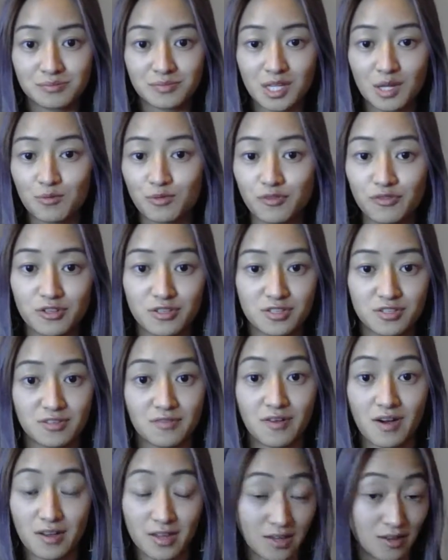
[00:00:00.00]
and with the
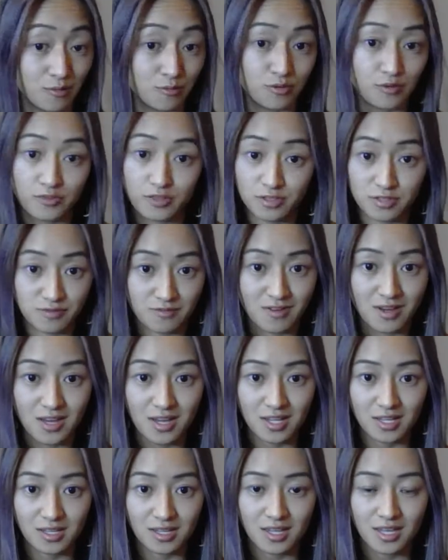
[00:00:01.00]
divi- and with the
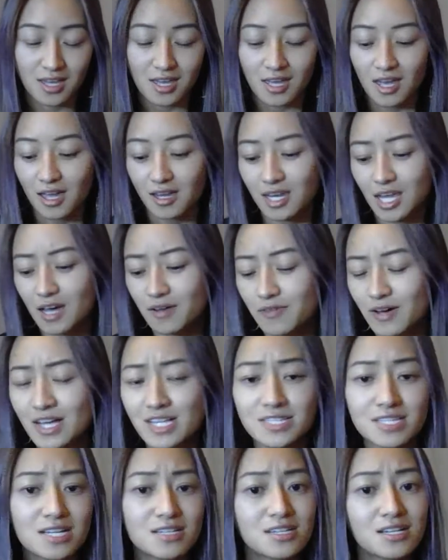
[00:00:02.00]
divine. Now, if I
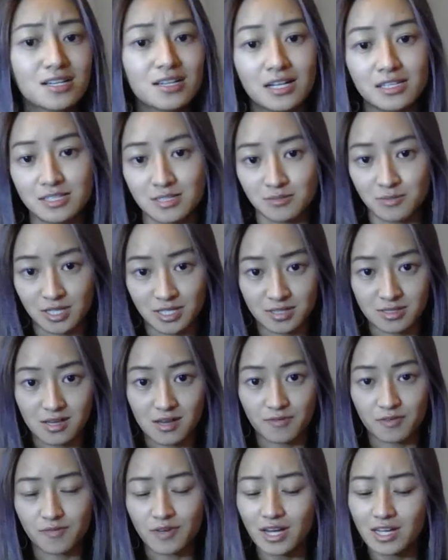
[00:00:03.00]
start neglecting
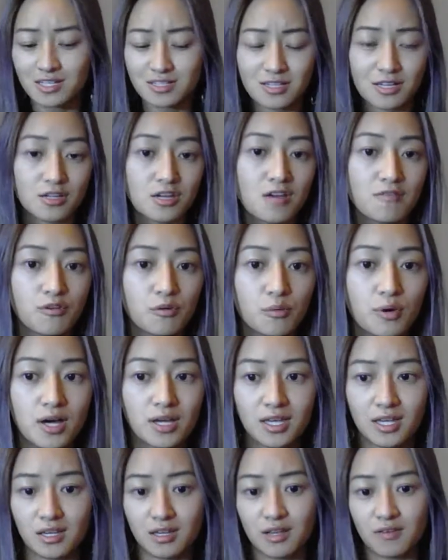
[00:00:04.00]
myself, if I start
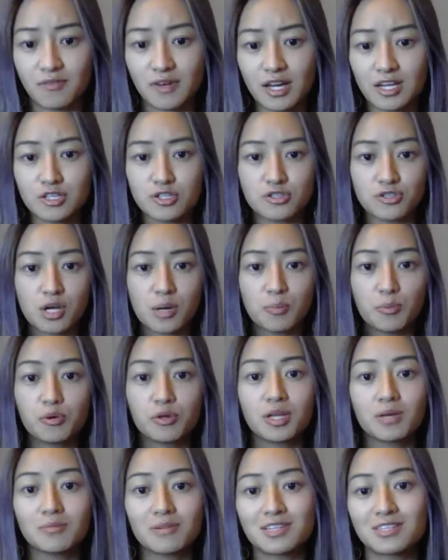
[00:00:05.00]
overworking, if I start
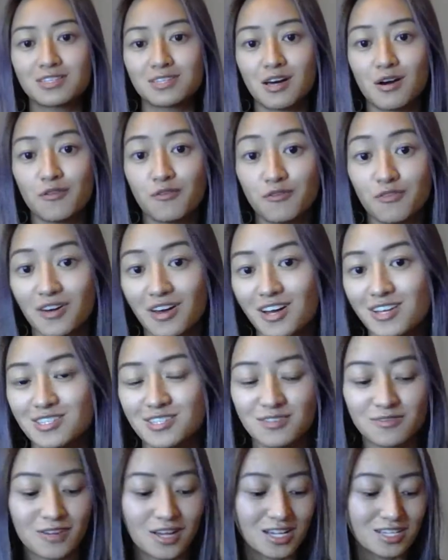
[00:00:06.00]
putting myself
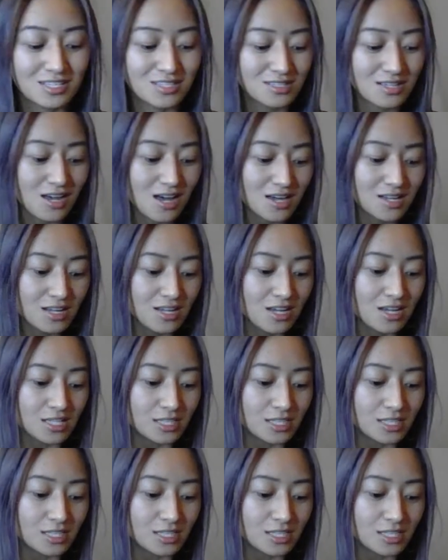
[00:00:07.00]
first, if I start